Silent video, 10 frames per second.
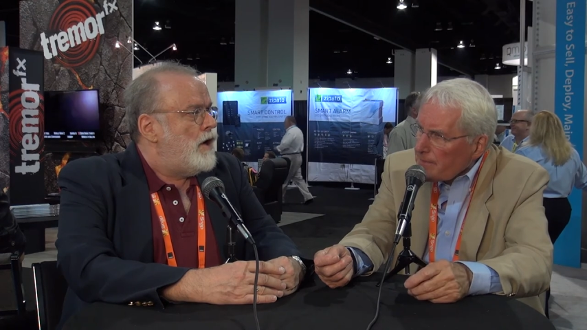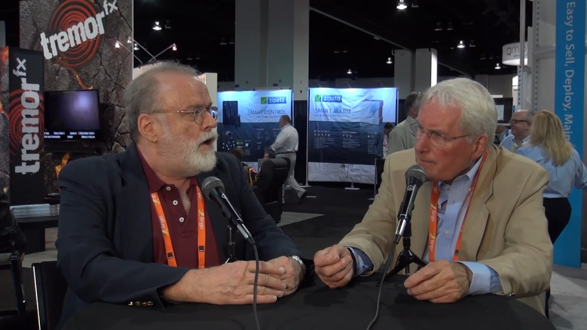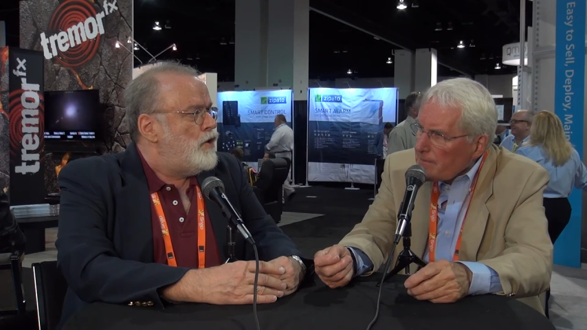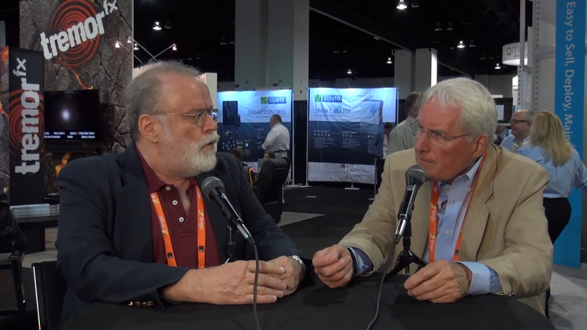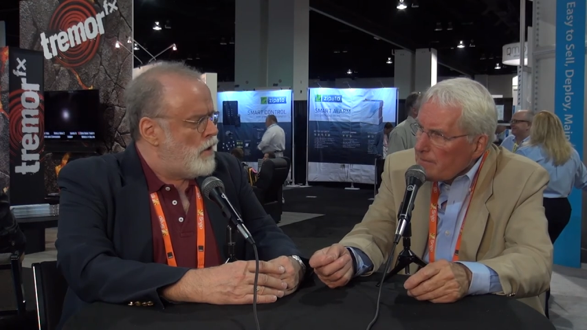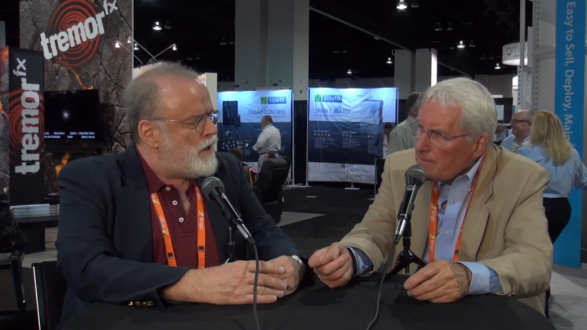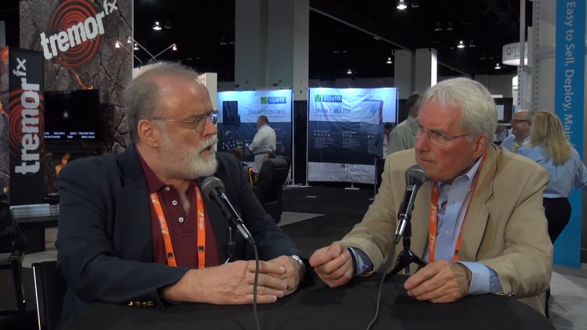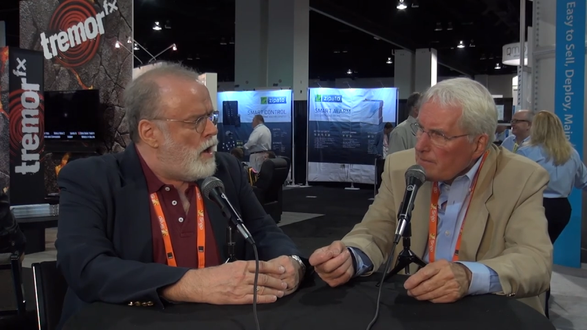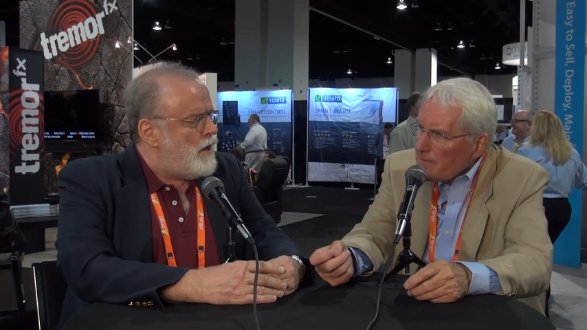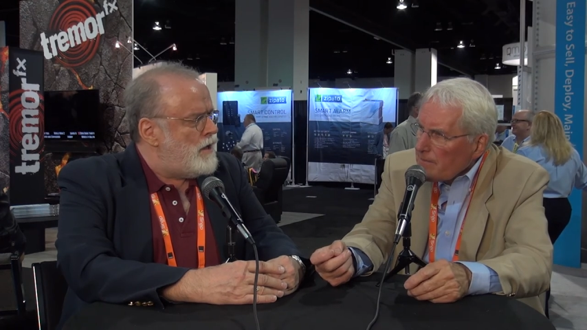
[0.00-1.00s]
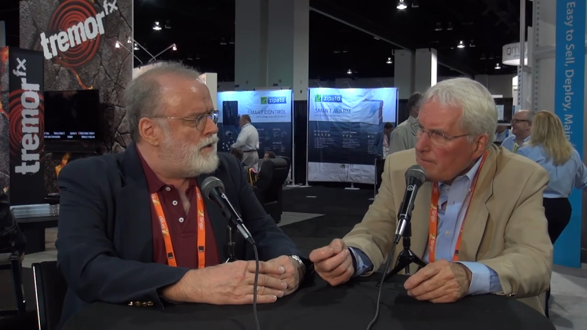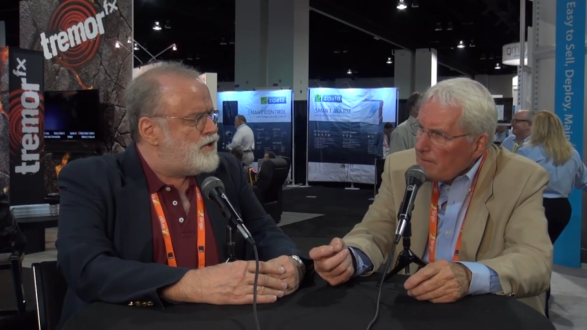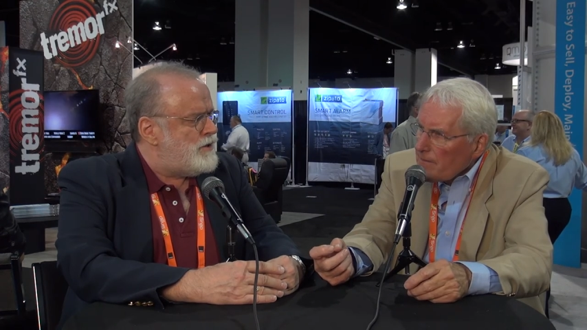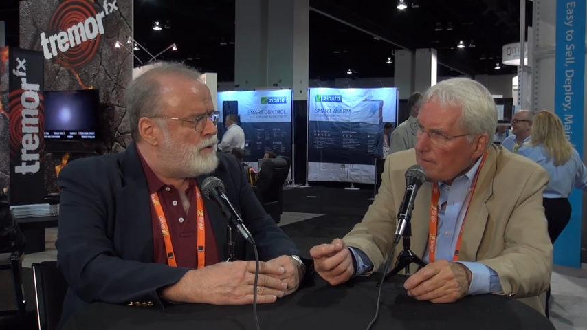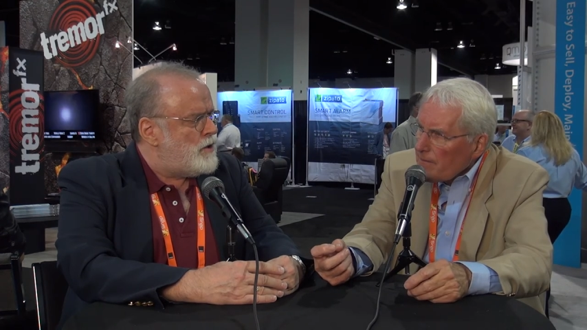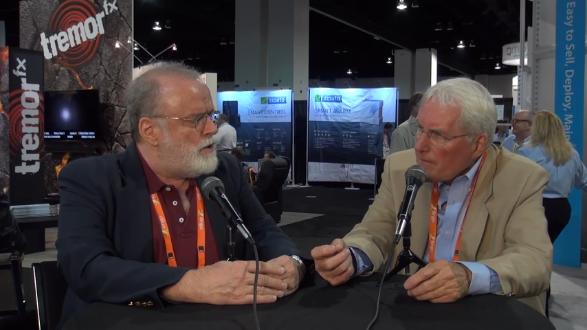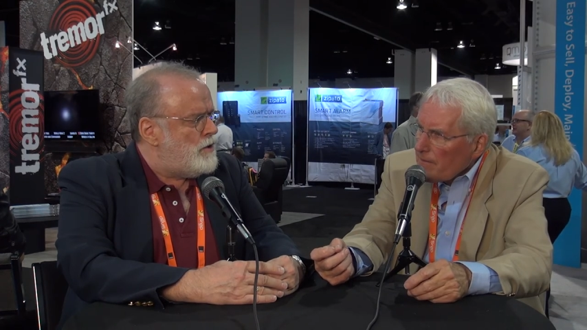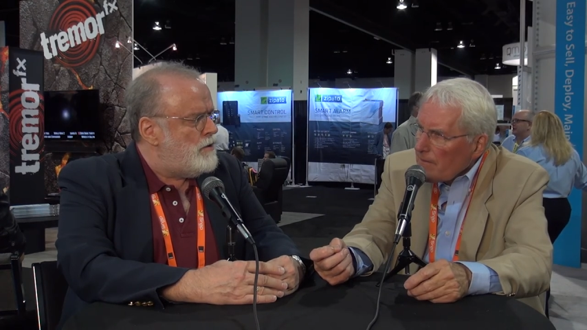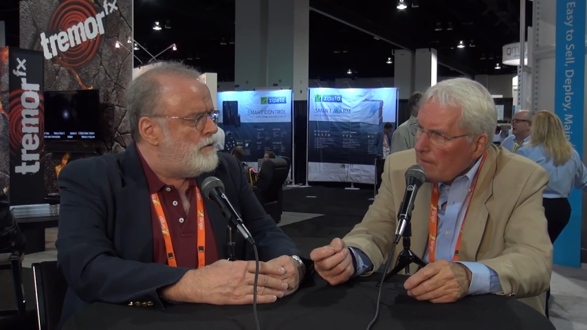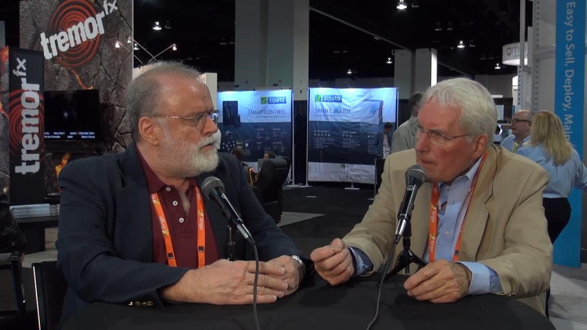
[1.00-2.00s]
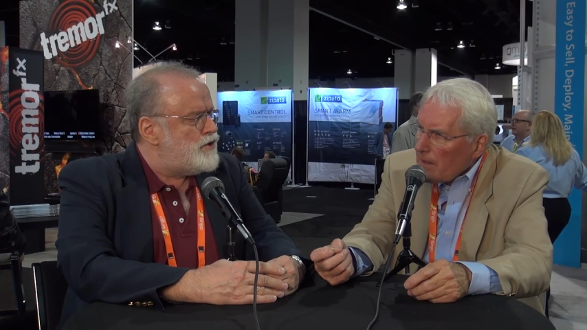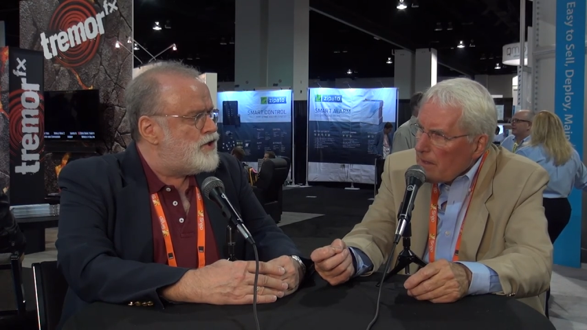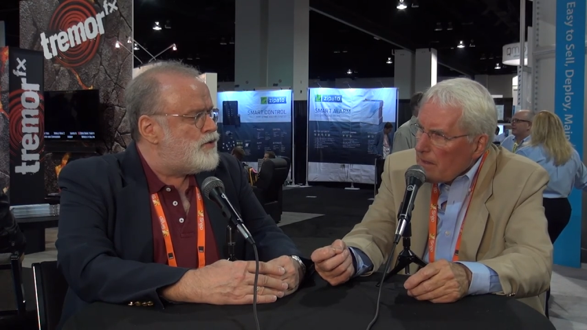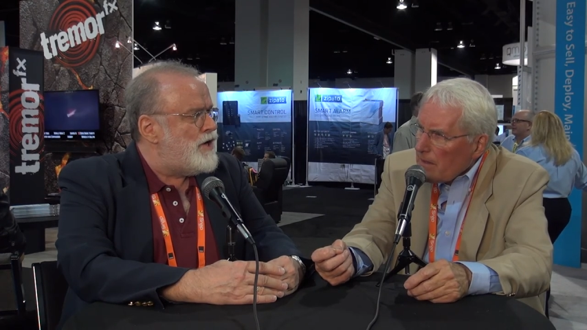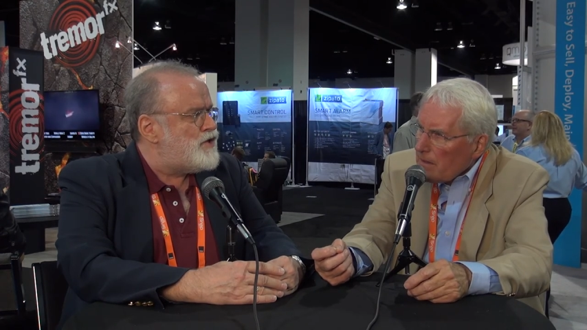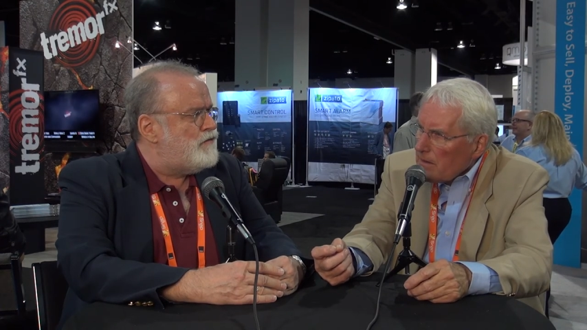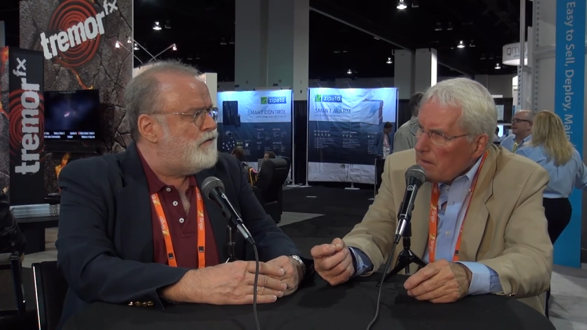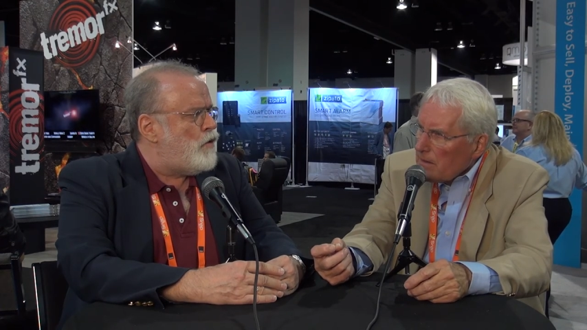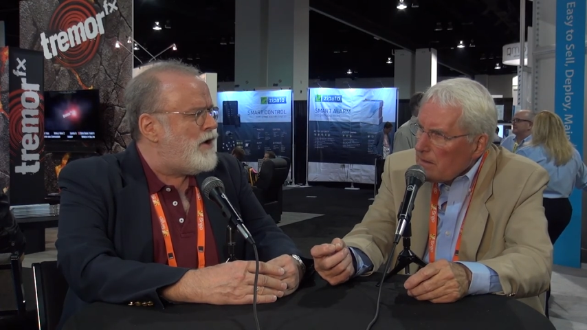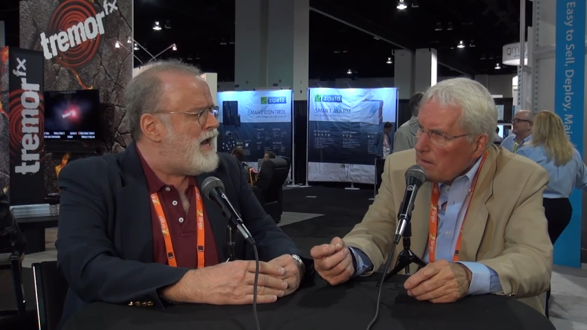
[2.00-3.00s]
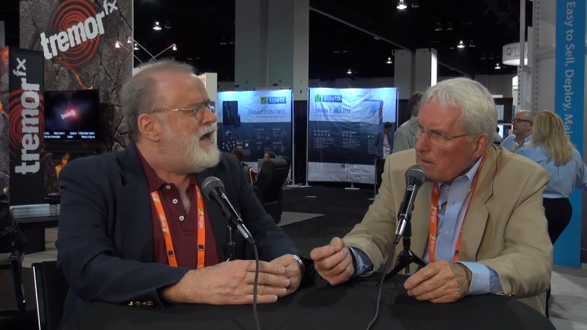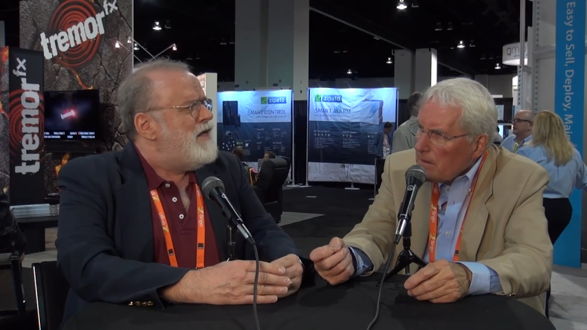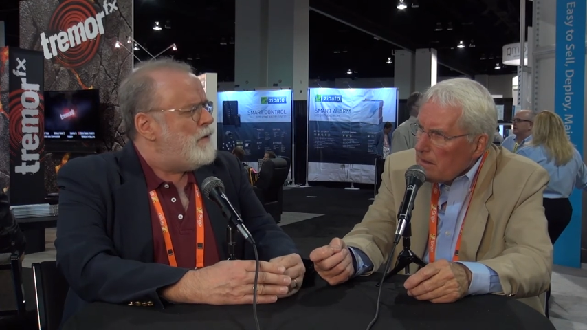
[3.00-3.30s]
Speaker 1: are you working on a similar situation for 4K?